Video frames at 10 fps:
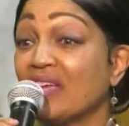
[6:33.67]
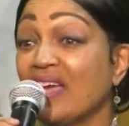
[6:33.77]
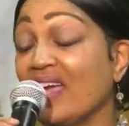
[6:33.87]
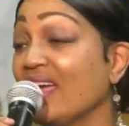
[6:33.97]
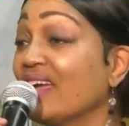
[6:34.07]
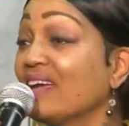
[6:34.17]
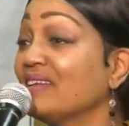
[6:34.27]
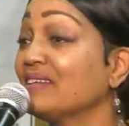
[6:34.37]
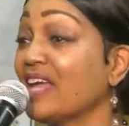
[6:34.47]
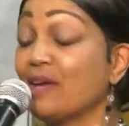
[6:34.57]

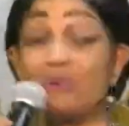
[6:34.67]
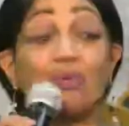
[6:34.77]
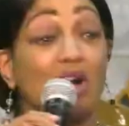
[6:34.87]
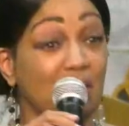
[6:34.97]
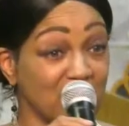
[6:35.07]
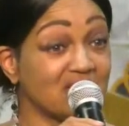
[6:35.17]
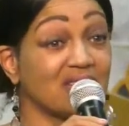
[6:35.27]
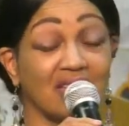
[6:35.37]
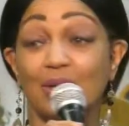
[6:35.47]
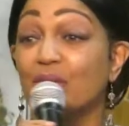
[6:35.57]
and Laban promised
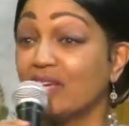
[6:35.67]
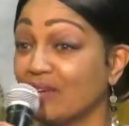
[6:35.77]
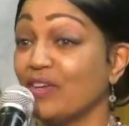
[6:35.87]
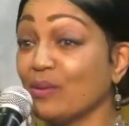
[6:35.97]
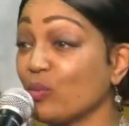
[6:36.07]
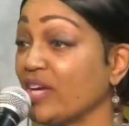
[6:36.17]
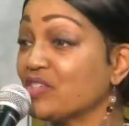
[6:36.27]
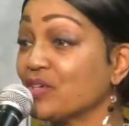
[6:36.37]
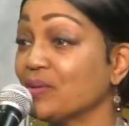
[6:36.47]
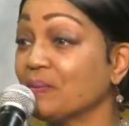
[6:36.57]
he would give him
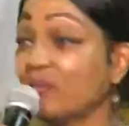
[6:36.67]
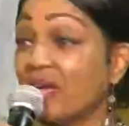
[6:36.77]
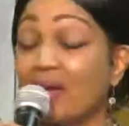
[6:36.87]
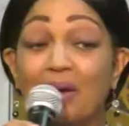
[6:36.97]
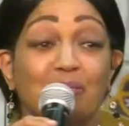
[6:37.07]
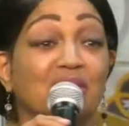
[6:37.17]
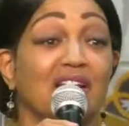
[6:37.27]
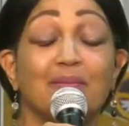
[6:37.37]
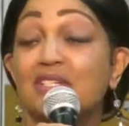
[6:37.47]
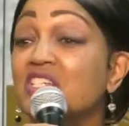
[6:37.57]
Rachel, but
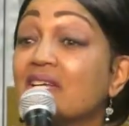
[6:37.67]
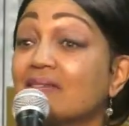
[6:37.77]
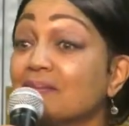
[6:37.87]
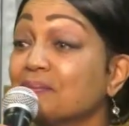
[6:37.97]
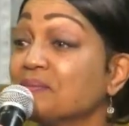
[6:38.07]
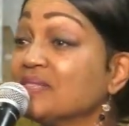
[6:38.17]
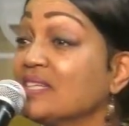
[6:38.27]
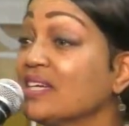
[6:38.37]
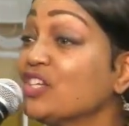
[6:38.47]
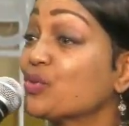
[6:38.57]
Laban didn't.
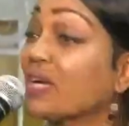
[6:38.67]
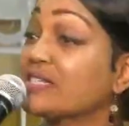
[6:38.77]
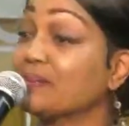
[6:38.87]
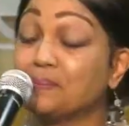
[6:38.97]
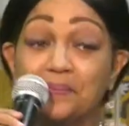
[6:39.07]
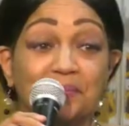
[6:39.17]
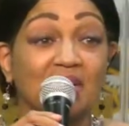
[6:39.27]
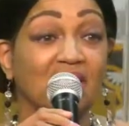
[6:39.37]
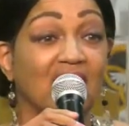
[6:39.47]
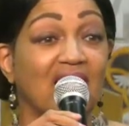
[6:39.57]
He tricked him.
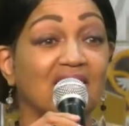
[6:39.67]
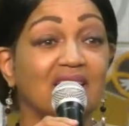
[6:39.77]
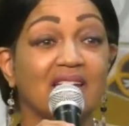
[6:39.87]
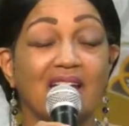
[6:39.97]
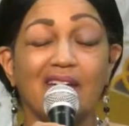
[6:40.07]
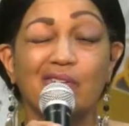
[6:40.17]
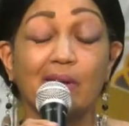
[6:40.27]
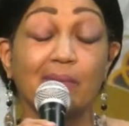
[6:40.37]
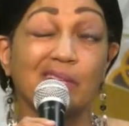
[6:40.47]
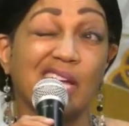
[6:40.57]
And he gave
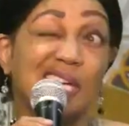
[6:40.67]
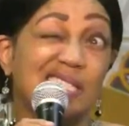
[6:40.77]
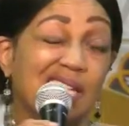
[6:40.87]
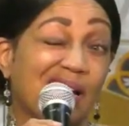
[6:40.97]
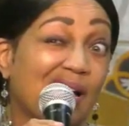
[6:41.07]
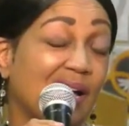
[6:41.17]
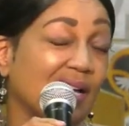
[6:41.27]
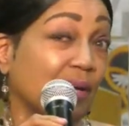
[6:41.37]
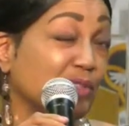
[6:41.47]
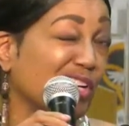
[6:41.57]
him lazy eye.
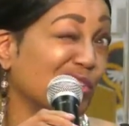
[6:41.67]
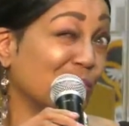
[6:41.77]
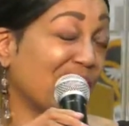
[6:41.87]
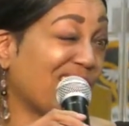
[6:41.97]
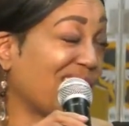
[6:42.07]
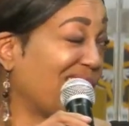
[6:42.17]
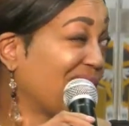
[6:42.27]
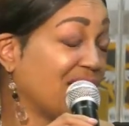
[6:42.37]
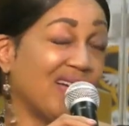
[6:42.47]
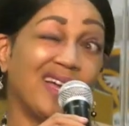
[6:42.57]
I'm trying to do my eye.
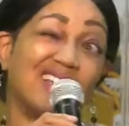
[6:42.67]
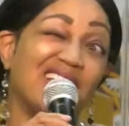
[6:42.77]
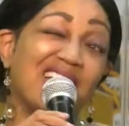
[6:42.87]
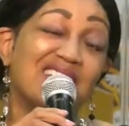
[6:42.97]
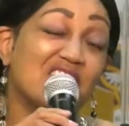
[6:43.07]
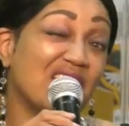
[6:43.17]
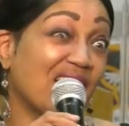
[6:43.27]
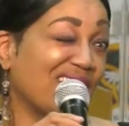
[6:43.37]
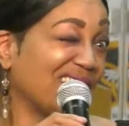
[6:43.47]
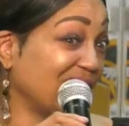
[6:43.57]
Lazy
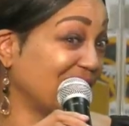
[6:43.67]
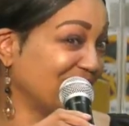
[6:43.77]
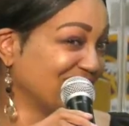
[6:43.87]
eye Leah.